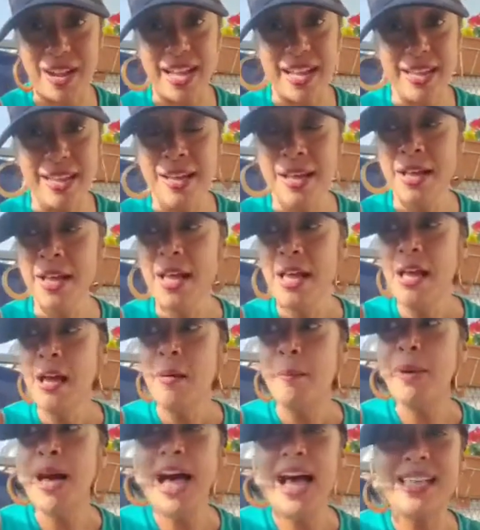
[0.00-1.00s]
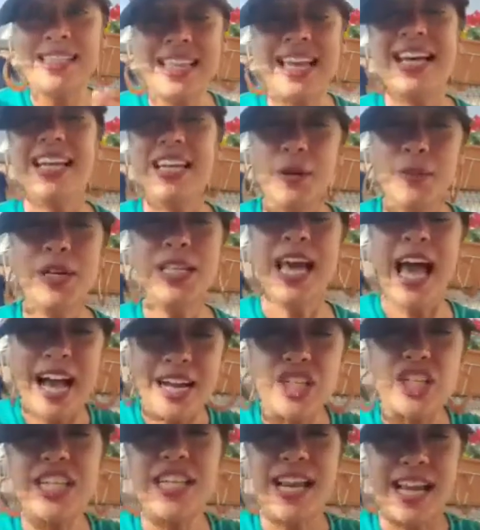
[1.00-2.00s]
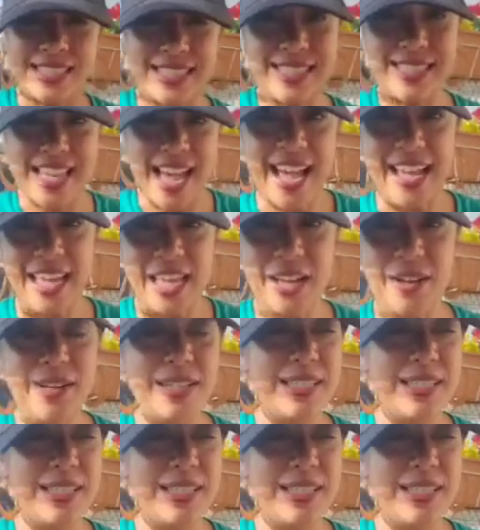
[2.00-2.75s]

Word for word: right? But has anyone actually like sat here